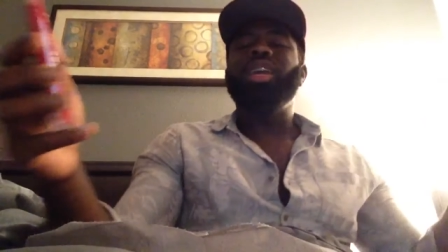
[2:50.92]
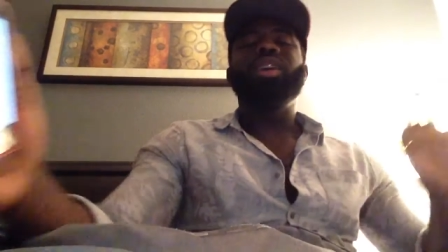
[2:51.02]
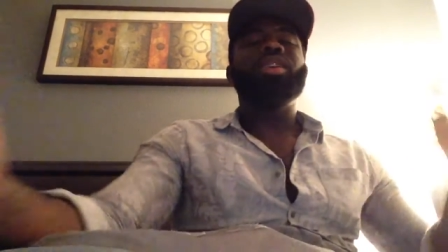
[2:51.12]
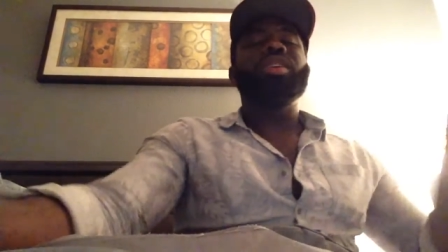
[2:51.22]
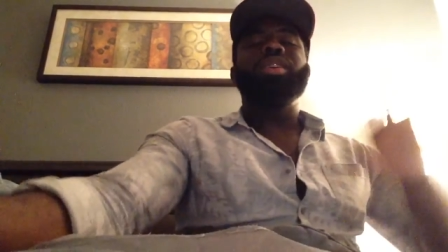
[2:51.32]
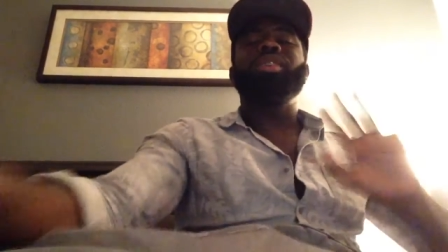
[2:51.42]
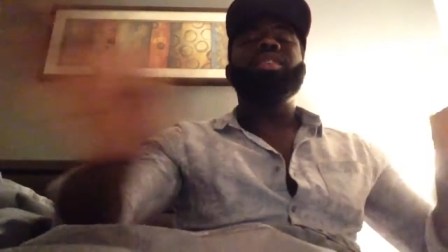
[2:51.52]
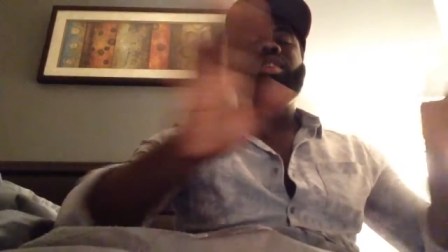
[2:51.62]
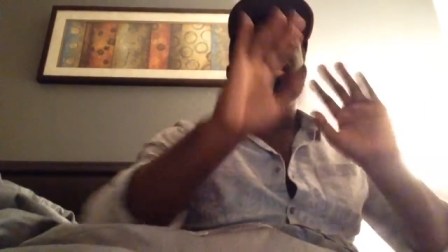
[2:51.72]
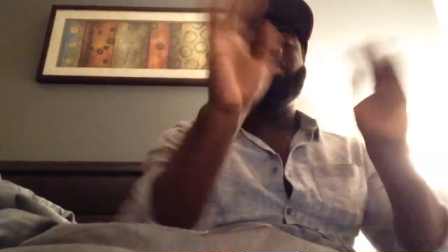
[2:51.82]

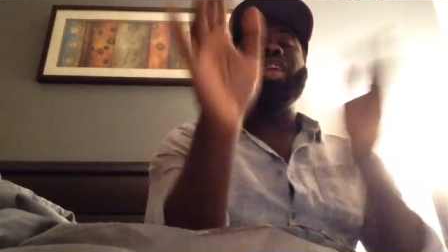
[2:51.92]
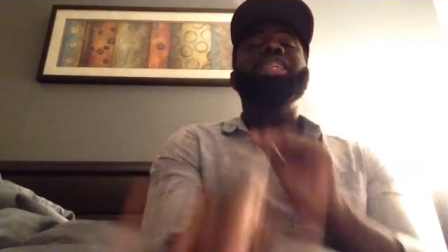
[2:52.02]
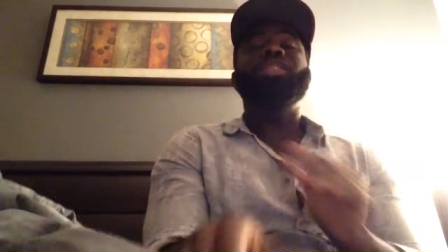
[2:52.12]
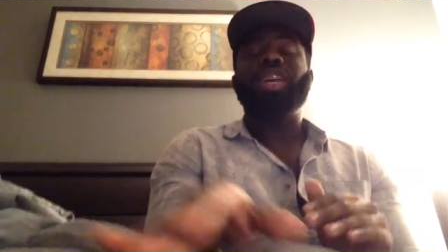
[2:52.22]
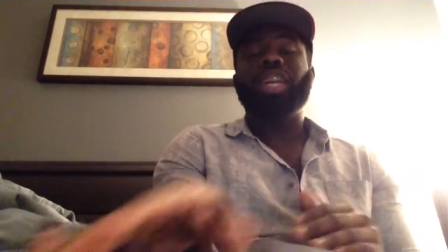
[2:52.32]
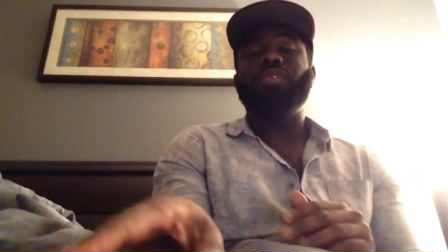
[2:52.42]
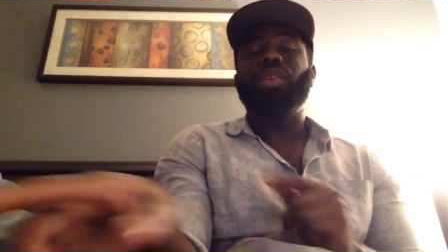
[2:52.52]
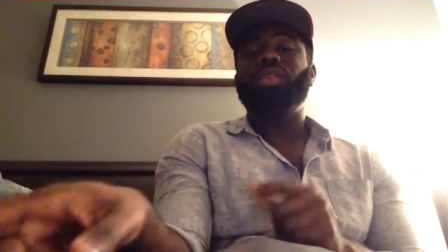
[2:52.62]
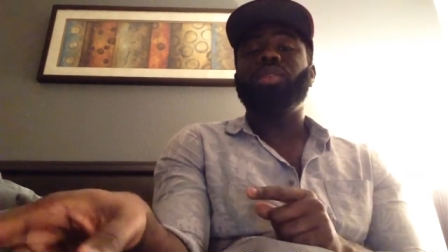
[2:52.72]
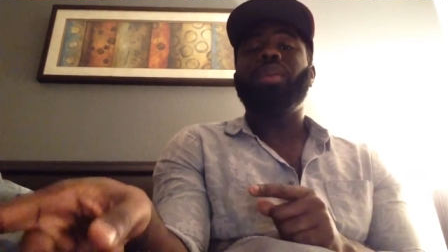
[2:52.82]
Girl, that's fake and
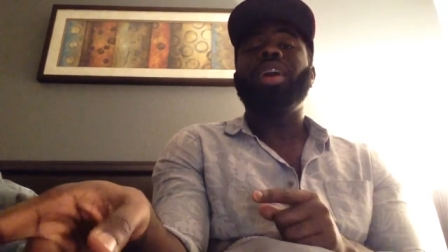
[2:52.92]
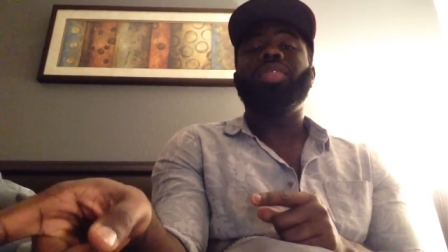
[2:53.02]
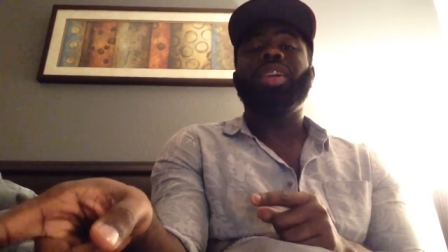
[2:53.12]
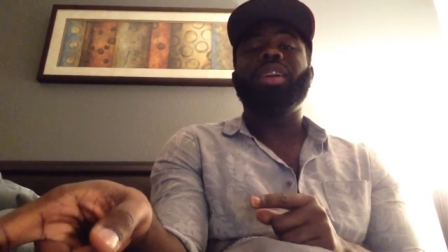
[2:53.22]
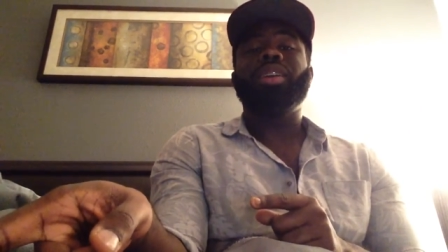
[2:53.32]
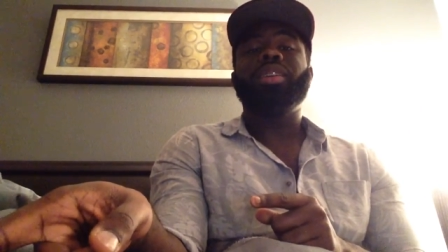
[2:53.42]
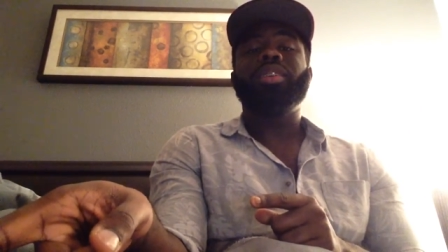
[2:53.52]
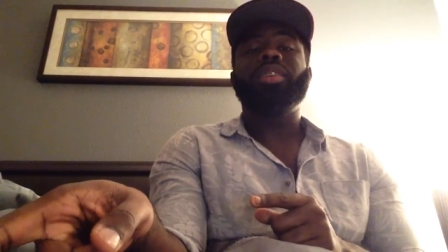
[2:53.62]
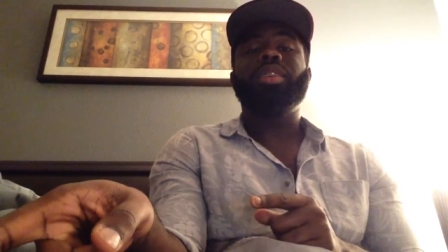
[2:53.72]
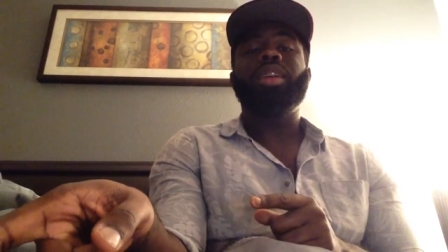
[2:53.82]
phony right there.
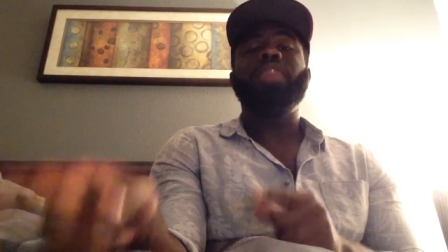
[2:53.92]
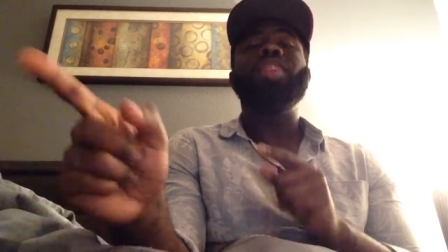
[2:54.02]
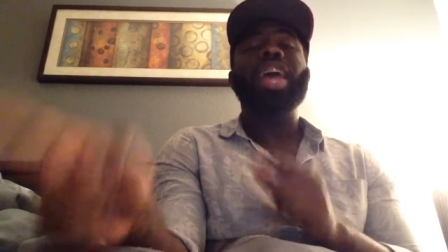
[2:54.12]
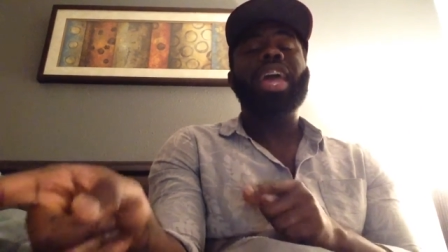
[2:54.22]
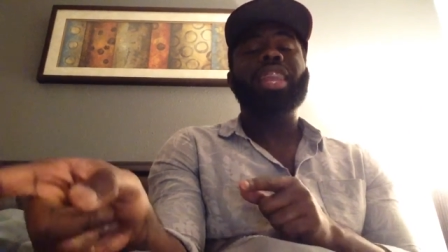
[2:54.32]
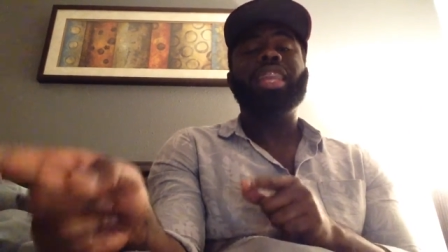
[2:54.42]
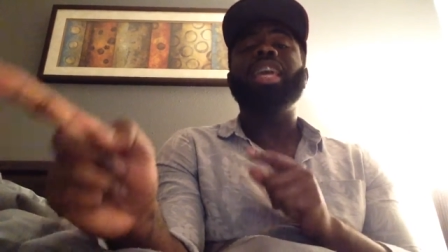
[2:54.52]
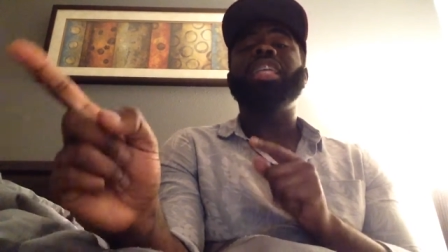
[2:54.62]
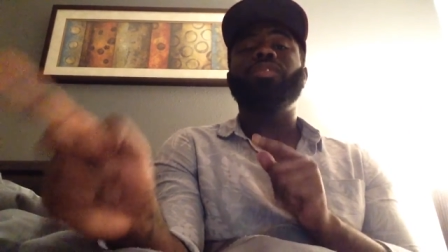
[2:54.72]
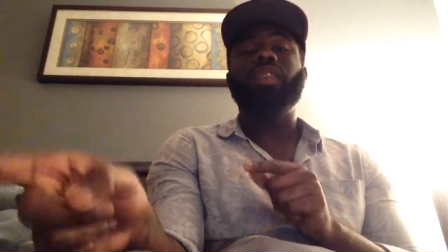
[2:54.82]
That
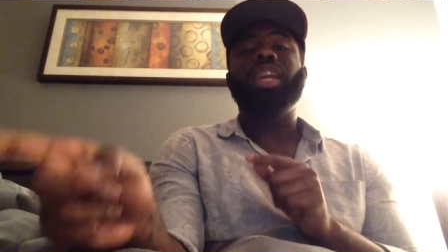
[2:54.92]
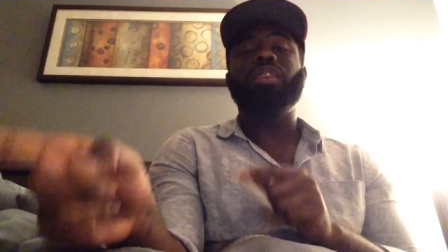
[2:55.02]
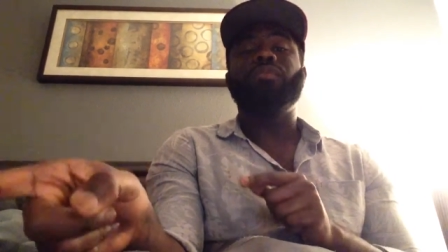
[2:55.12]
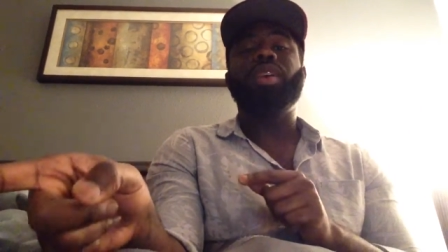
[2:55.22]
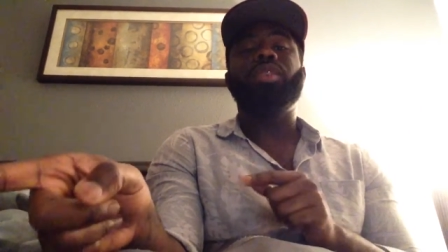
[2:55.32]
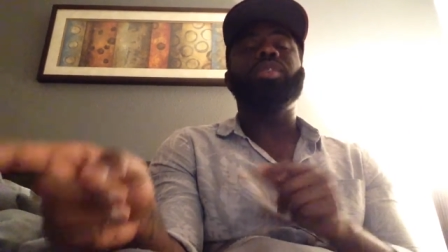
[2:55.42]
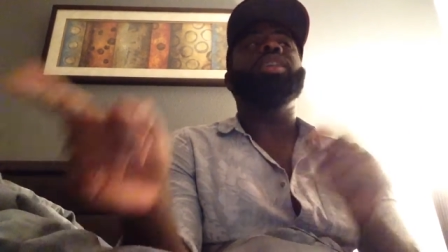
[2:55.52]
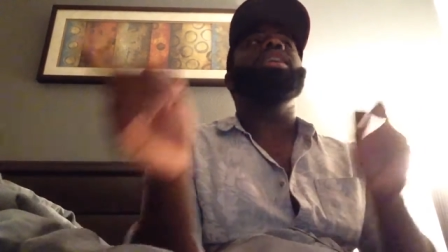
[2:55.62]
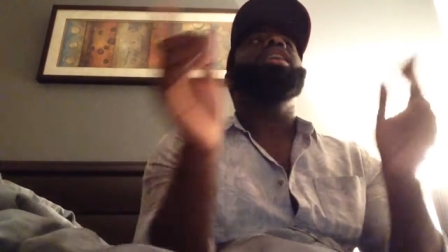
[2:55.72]
is fake and phony.